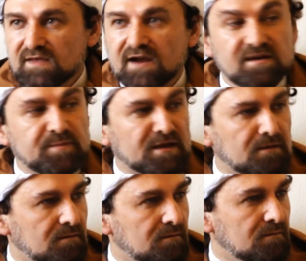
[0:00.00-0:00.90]
They are
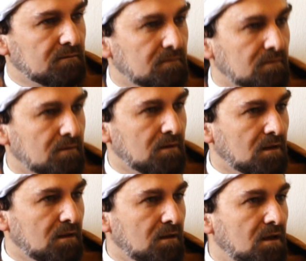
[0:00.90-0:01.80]
given
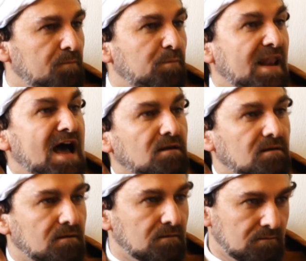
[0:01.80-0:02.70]
a
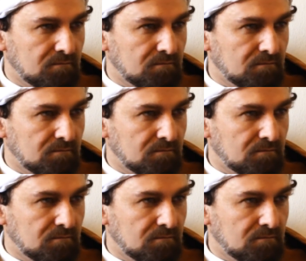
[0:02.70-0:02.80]
plan